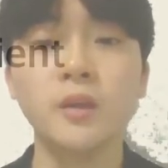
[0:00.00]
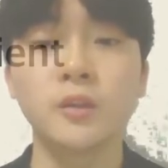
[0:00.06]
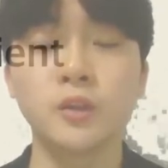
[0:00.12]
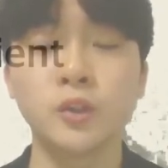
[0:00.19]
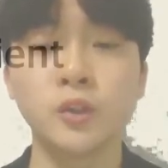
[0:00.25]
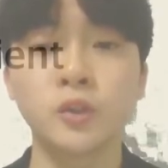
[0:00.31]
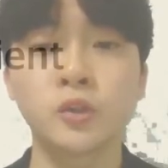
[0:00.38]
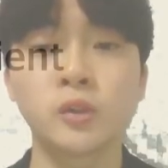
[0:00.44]

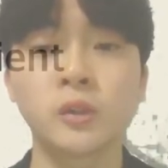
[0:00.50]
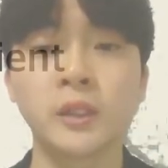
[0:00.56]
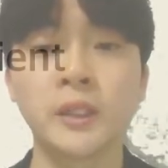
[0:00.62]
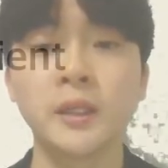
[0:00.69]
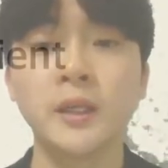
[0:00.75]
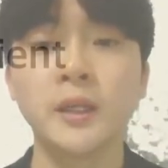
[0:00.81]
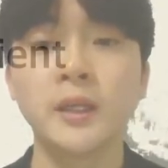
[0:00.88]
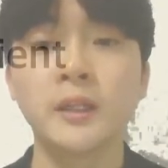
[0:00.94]

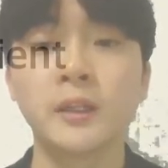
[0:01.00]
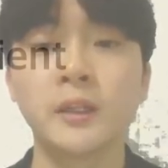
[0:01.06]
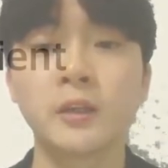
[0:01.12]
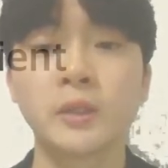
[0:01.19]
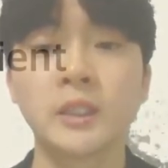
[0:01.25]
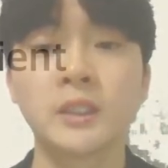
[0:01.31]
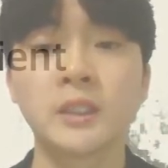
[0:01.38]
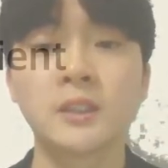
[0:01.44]
Usually,
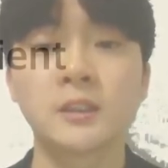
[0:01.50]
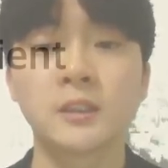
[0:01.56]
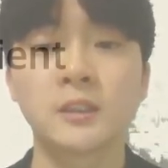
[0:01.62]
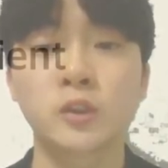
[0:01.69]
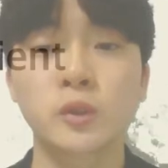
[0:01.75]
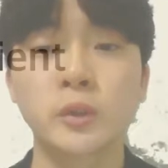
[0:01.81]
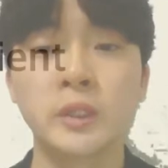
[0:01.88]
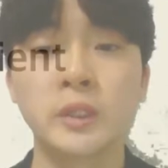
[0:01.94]
there is
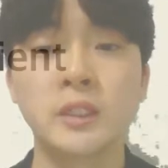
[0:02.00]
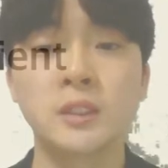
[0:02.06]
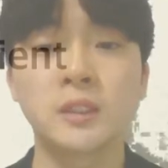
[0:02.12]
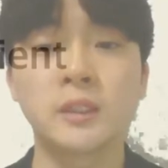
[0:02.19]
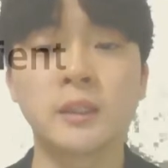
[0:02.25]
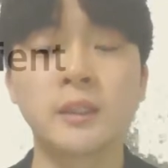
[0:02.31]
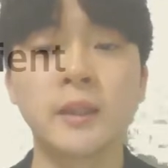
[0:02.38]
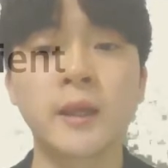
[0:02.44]
trees
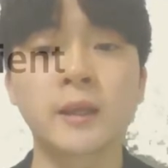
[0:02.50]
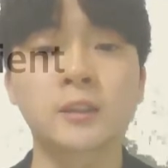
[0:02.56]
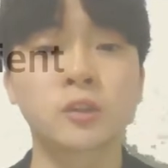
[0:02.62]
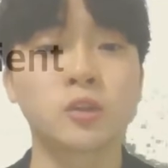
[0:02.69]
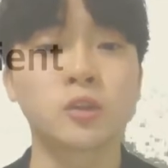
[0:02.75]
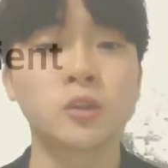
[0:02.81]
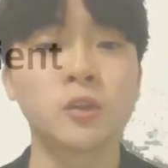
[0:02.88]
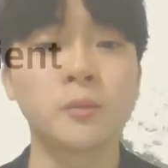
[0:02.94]
next
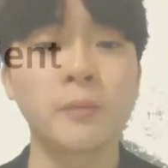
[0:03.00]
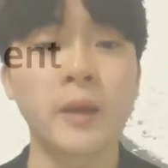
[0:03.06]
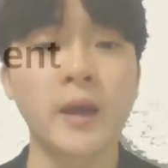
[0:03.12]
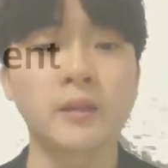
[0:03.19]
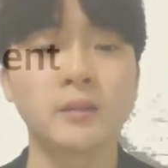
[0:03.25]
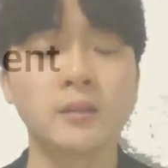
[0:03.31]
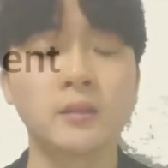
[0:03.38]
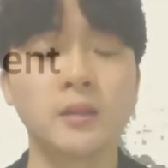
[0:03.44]
to the
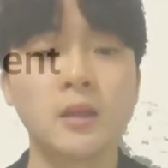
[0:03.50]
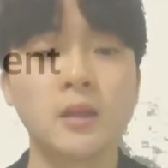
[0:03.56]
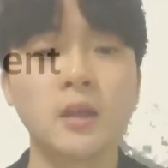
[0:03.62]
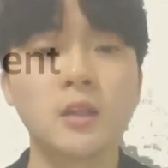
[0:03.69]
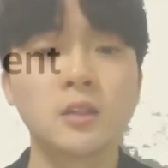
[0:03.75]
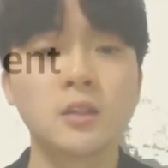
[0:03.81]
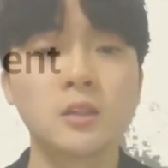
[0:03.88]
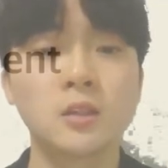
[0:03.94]
bed,
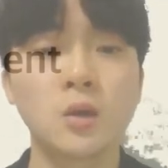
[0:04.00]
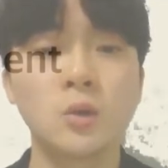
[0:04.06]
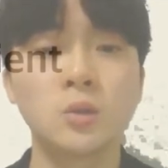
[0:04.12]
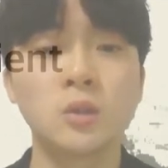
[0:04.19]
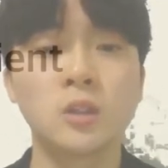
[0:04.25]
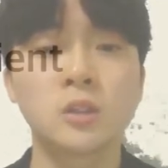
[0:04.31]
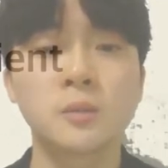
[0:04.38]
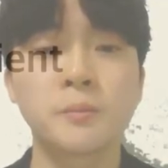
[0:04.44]
so
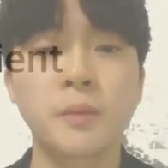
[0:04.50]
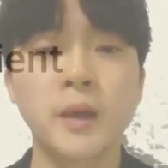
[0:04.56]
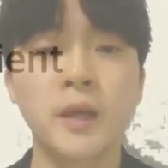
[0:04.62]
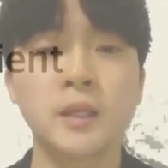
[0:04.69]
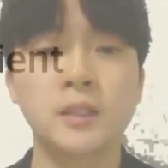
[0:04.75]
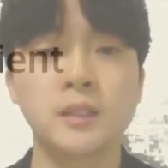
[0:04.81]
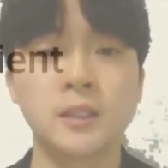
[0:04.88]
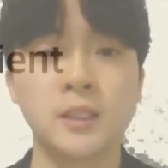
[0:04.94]
the
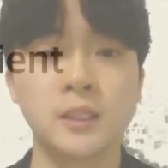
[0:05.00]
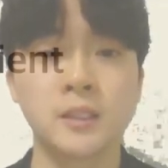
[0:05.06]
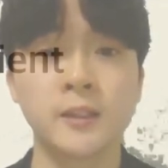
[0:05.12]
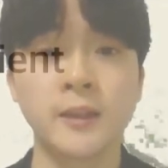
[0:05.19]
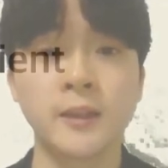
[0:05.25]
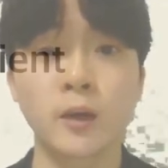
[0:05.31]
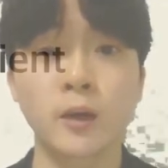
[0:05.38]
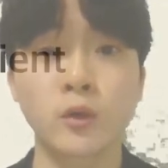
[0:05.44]
space is
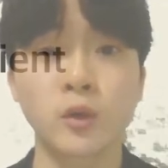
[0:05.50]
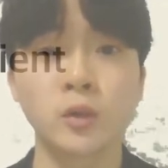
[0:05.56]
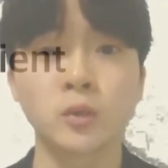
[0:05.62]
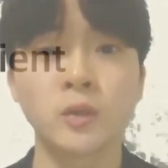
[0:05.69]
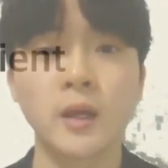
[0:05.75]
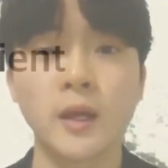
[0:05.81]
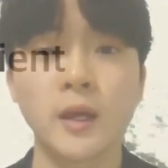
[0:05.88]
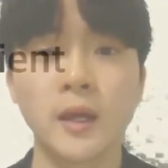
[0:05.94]

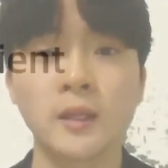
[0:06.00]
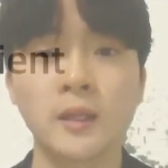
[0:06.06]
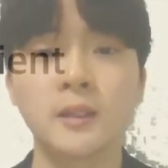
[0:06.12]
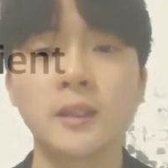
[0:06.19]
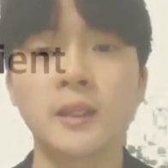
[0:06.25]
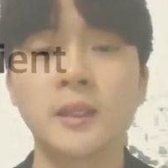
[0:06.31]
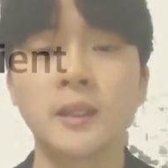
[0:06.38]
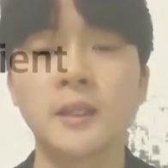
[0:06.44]
narrowed
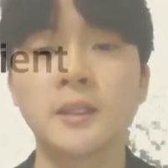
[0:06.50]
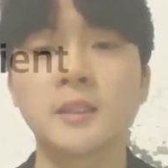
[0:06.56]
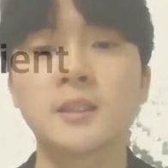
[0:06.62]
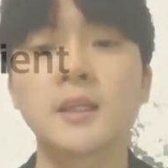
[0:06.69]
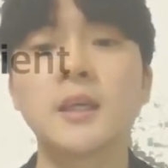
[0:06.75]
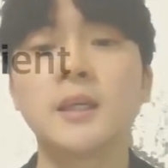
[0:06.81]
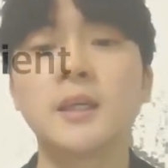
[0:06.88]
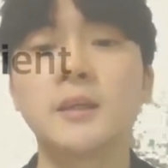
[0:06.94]
and it
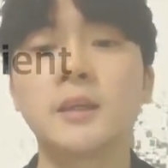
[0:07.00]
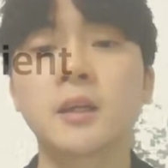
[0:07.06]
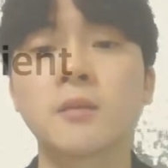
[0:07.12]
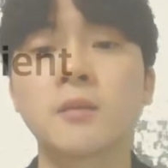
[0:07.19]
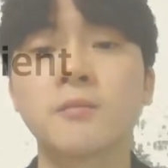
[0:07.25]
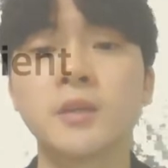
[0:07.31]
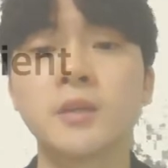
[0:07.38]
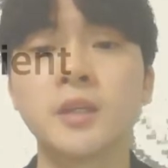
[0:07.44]
is
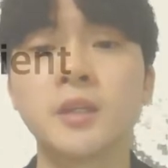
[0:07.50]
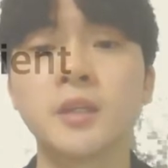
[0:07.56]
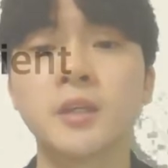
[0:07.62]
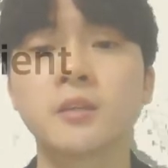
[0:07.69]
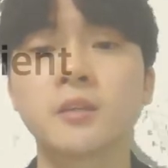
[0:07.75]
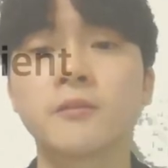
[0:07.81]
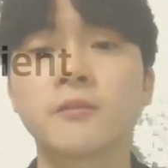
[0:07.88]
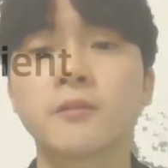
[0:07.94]

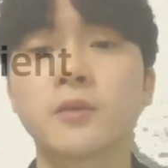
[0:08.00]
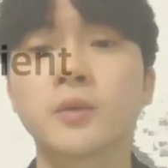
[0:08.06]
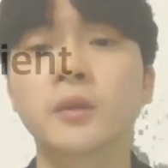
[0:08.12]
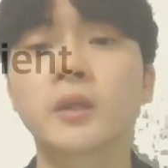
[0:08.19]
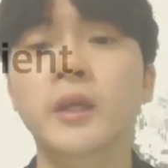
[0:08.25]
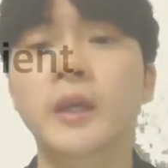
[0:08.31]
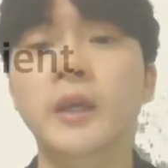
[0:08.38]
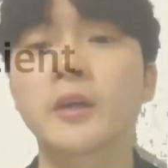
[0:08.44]
inconvenient for
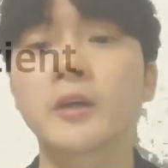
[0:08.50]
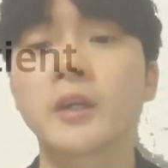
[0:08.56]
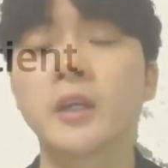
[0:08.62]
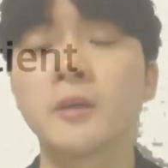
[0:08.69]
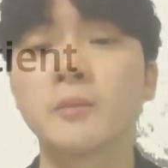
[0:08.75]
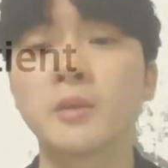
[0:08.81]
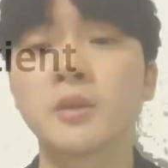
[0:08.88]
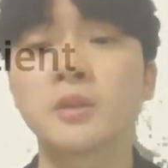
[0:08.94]

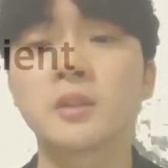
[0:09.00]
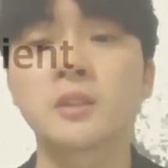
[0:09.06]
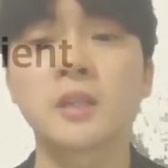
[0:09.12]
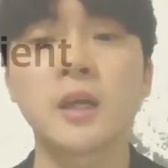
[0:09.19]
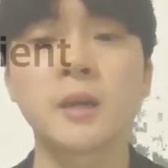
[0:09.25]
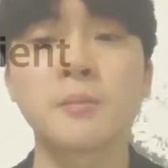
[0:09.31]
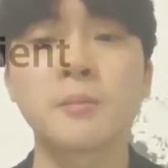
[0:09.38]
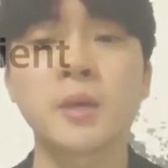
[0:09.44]
caregivers
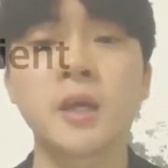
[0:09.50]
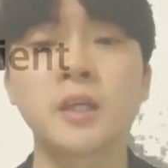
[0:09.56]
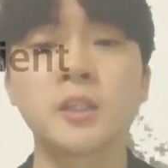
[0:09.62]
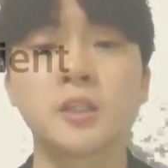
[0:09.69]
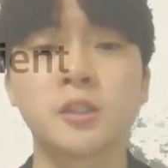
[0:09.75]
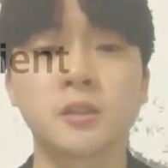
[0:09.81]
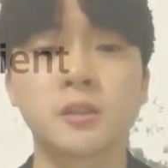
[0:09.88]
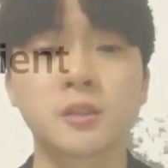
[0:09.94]
and
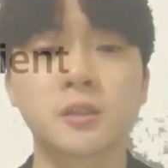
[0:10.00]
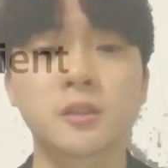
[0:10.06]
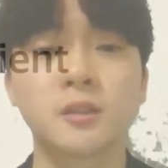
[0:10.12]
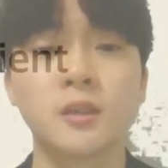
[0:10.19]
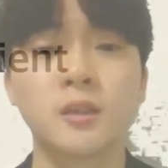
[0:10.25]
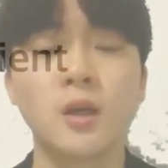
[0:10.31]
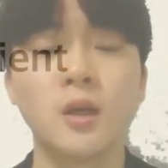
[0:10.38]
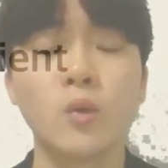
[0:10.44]
patients.
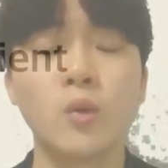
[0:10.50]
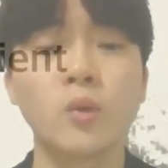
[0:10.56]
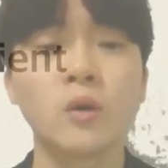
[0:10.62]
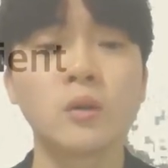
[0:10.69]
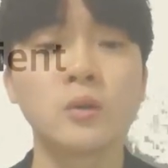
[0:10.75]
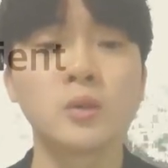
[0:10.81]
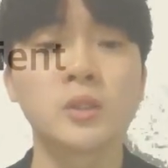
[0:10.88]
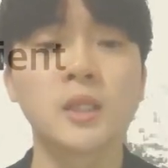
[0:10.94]

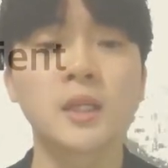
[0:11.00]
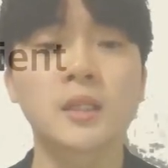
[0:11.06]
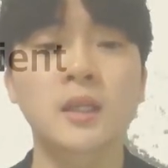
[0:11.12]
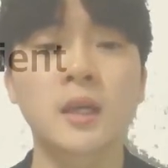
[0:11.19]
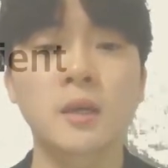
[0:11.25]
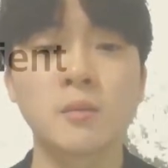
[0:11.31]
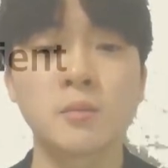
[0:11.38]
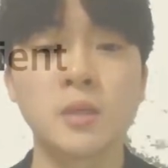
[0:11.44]
WorldOjet
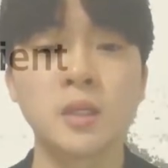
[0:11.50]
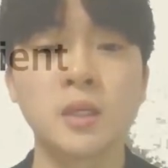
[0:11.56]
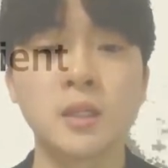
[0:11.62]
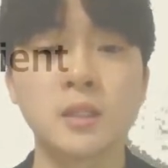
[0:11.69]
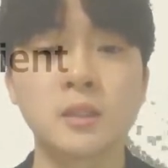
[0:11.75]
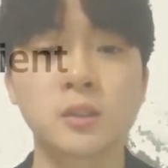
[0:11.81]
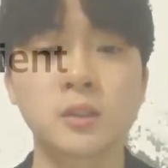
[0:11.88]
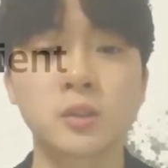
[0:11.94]
can be
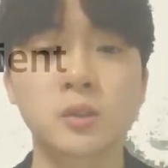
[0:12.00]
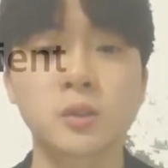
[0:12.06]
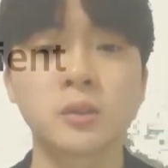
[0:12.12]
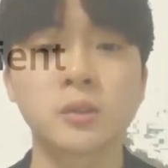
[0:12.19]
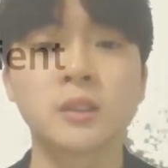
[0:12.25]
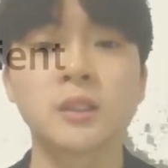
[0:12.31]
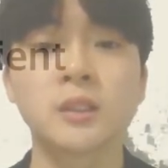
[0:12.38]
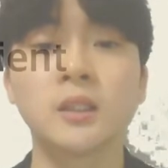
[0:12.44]

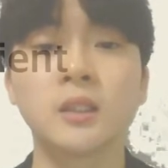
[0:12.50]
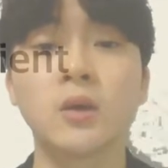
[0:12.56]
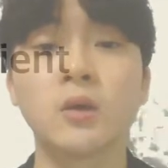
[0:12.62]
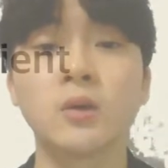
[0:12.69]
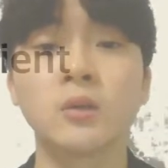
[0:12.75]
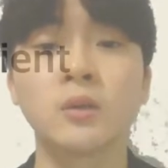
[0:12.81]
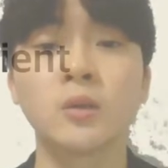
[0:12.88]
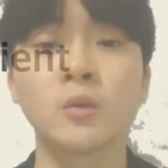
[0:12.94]
installed
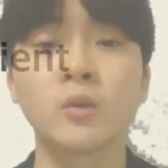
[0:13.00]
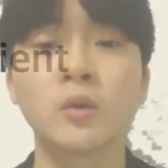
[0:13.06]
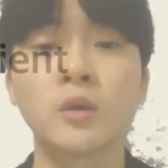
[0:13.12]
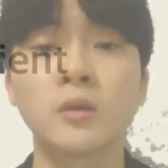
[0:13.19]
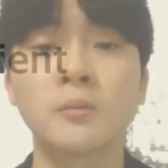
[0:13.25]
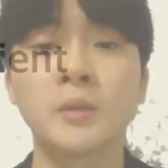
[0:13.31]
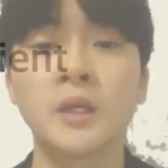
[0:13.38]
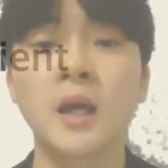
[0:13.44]
on the
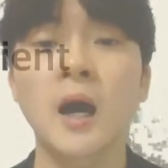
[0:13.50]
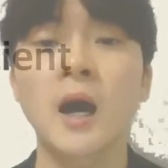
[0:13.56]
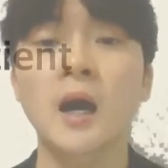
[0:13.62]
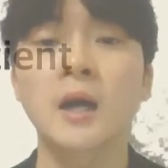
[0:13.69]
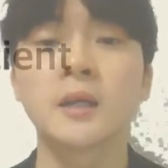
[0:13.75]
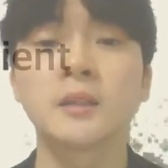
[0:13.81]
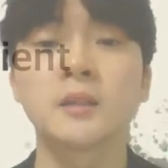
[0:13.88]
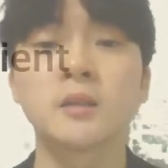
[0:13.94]
wall
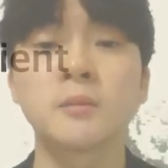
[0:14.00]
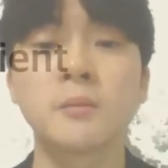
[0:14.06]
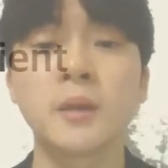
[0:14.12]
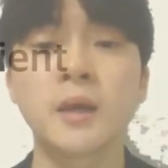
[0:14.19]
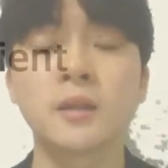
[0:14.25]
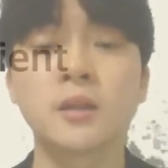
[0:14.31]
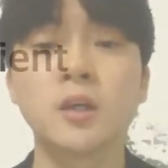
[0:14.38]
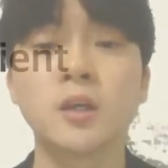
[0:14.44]
behind the
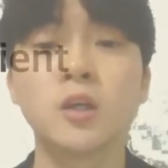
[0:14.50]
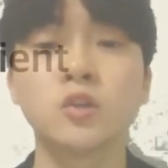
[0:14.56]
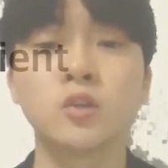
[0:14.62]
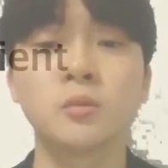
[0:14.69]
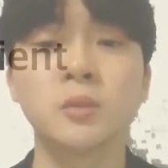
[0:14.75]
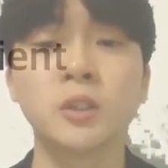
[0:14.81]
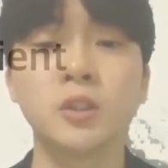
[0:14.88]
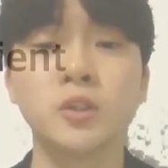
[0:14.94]
bed
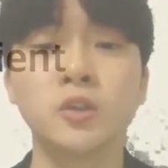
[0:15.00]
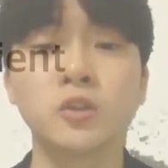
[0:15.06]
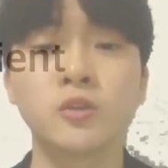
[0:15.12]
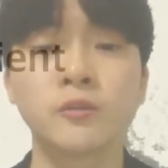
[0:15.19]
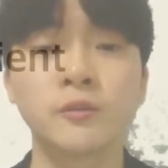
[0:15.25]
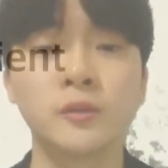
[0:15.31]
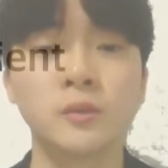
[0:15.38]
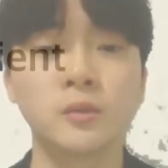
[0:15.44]
to be
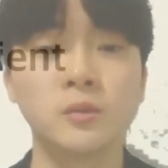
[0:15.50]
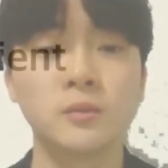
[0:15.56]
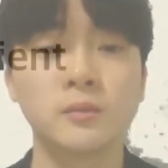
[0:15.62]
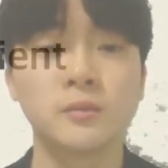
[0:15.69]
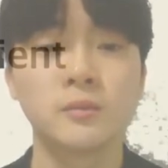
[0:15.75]
useful.